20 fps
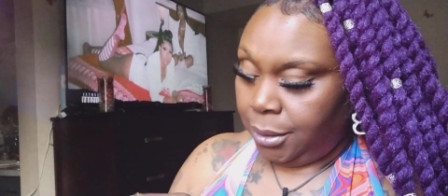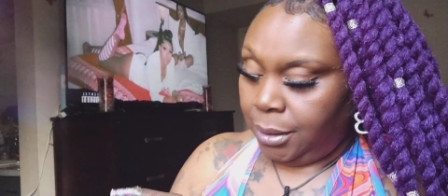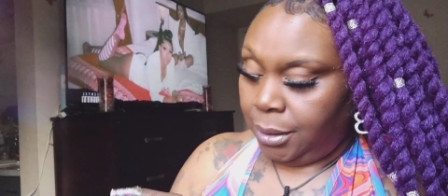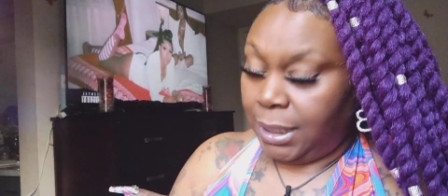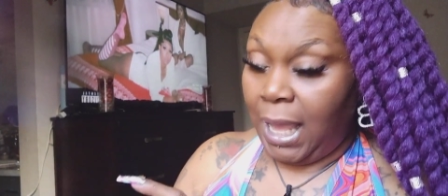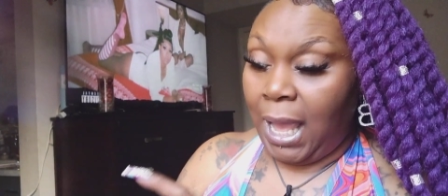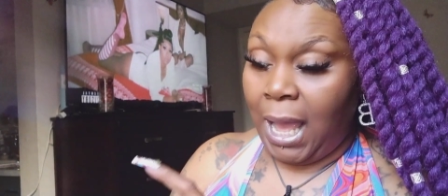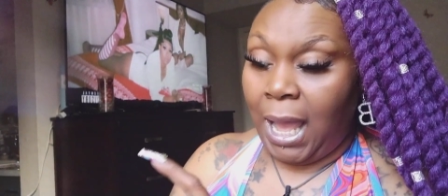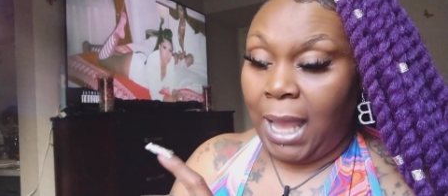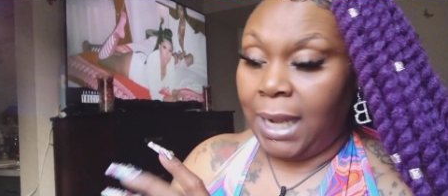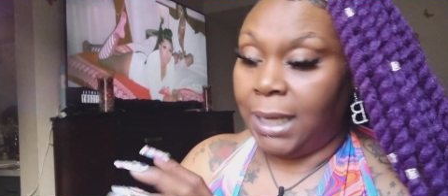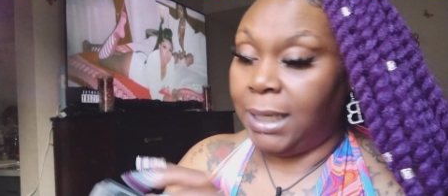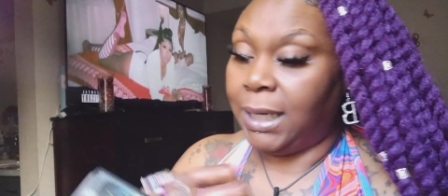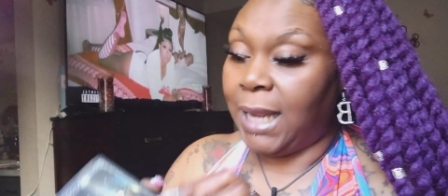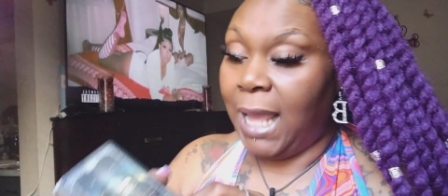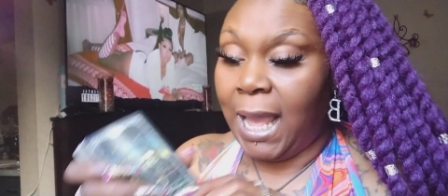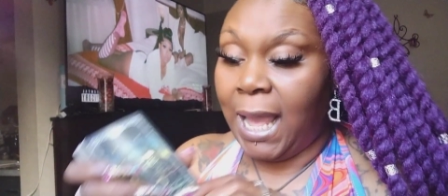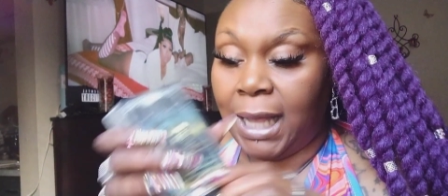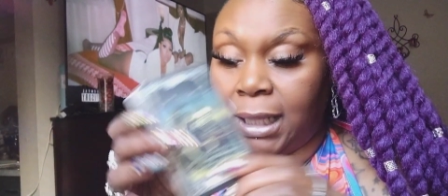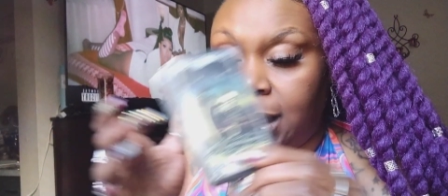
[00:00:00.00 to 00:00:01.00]
Yeah, and
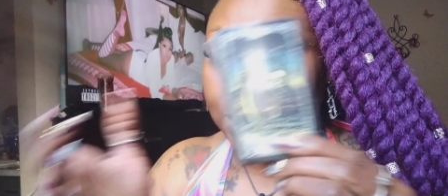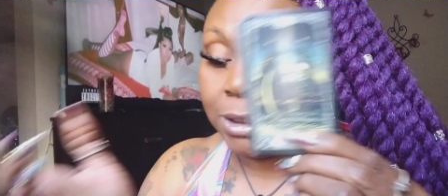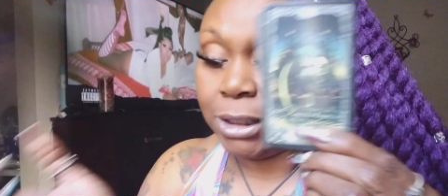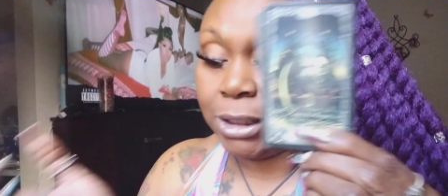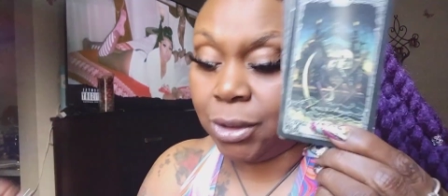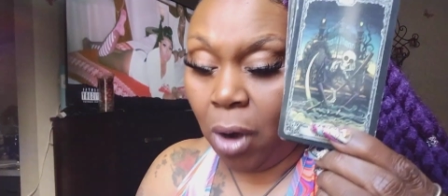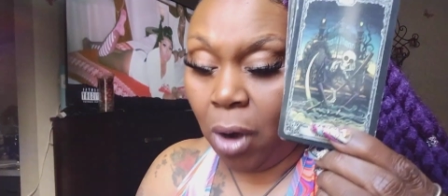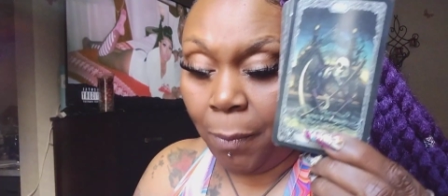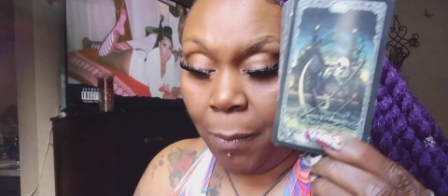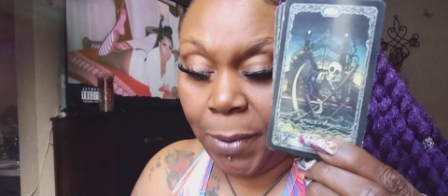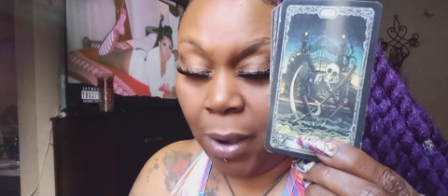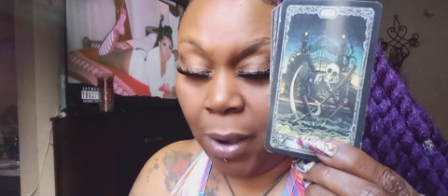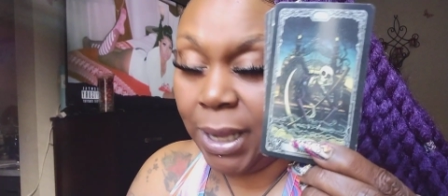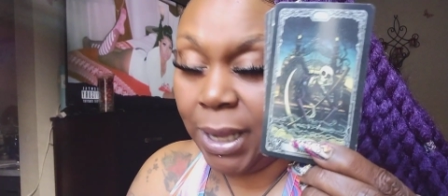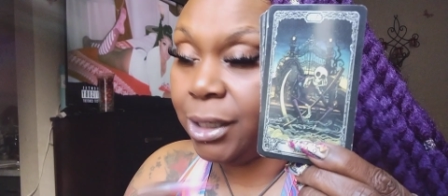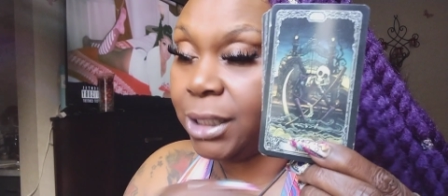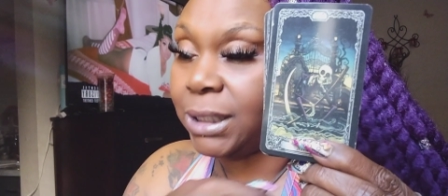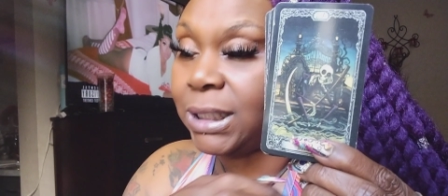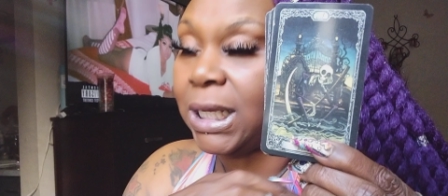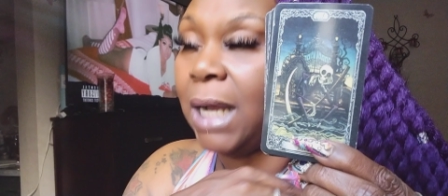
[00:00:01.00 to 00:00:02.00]
dead. Scorpio
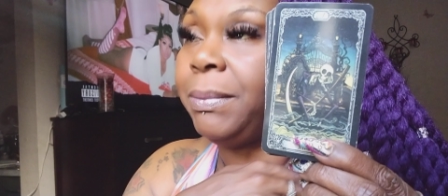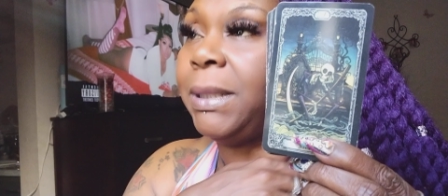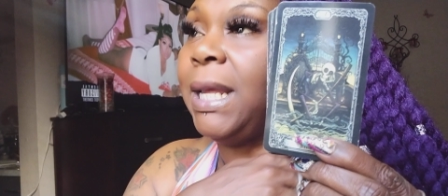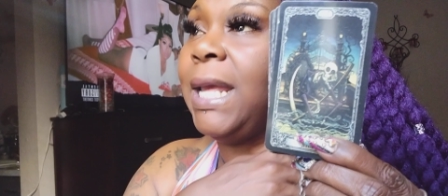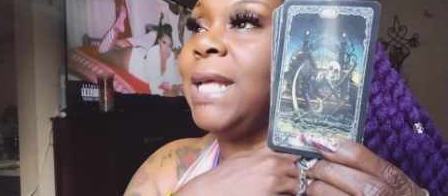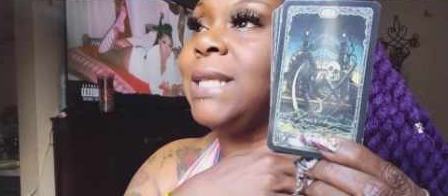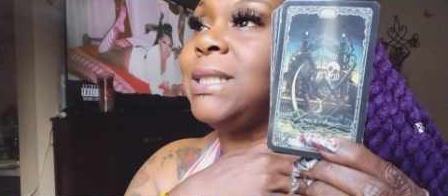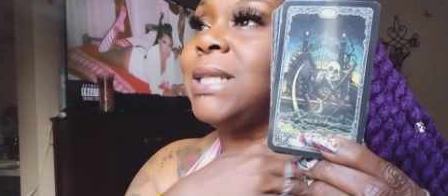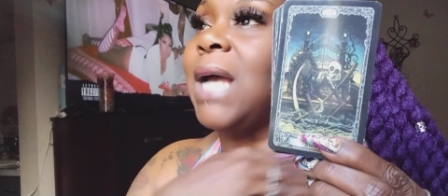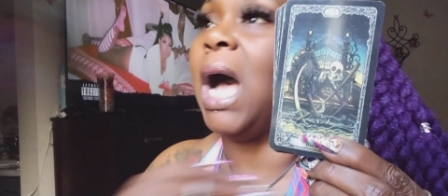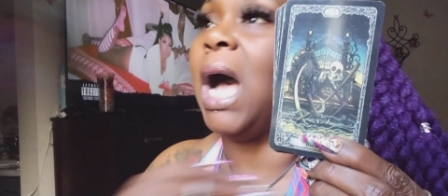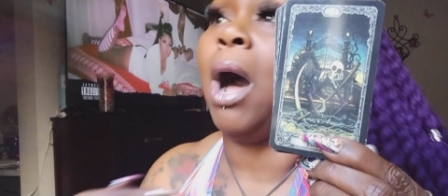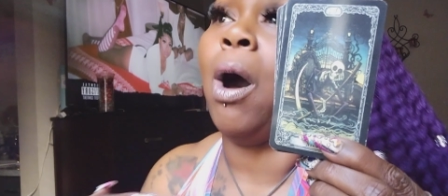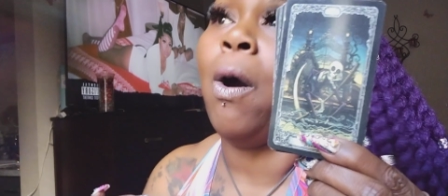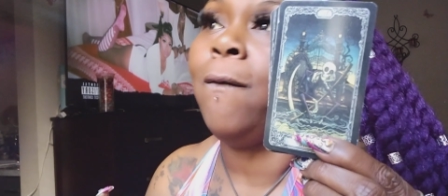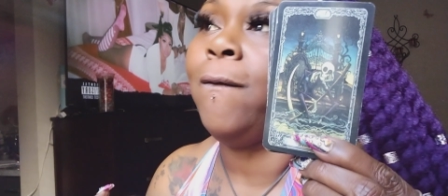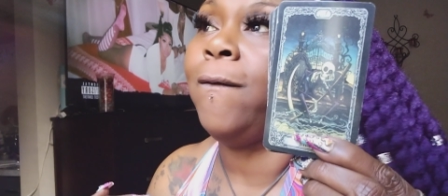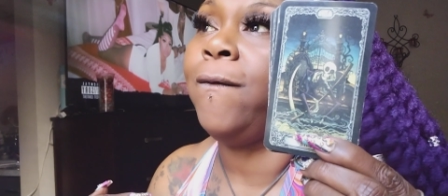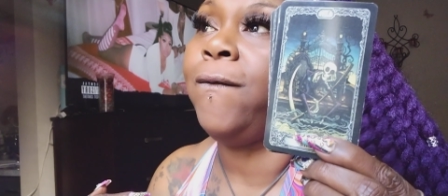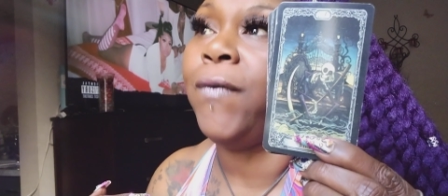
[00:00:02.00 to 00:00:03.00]
energy. Something is
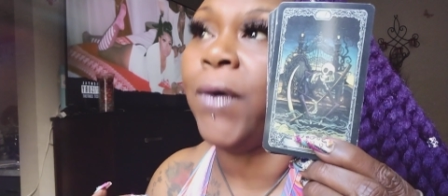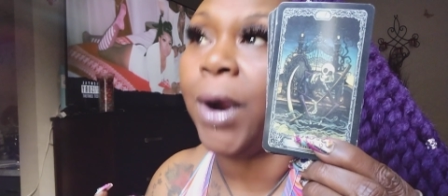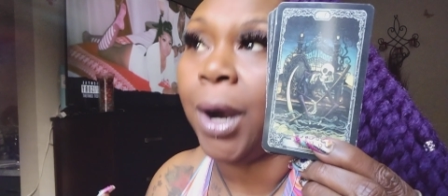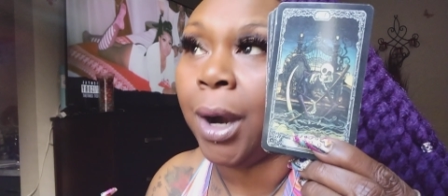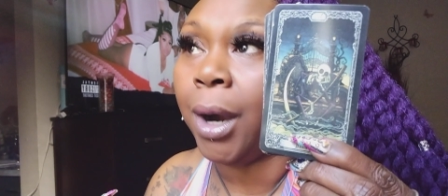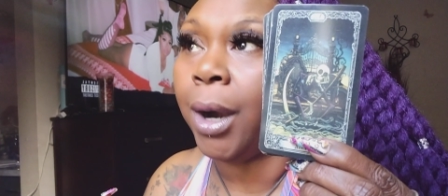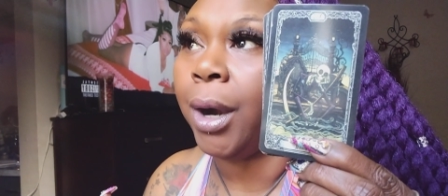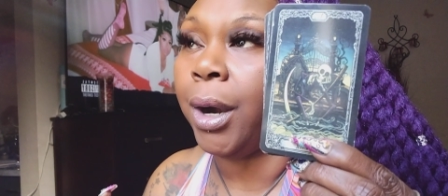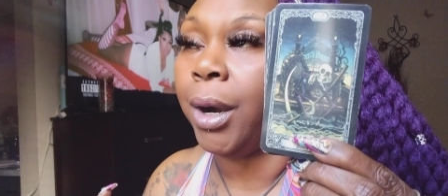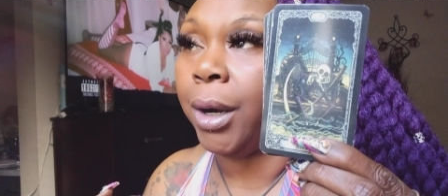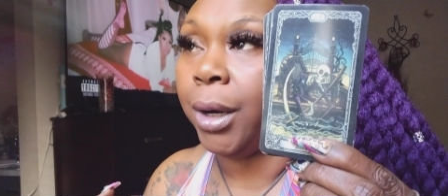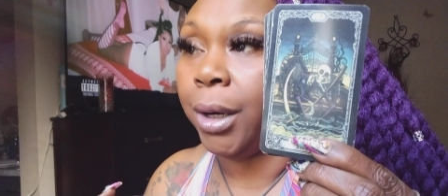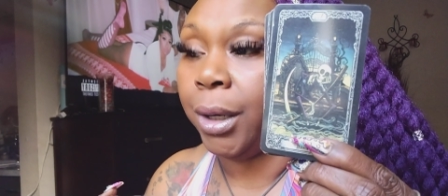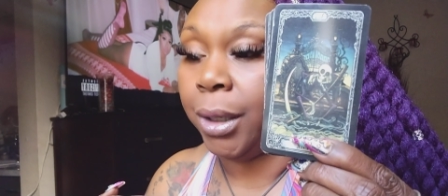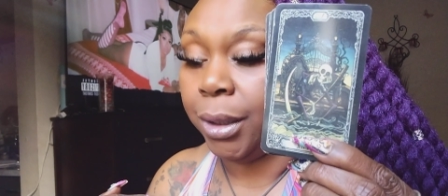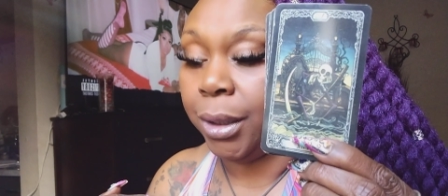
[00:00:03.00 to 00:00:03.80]
over.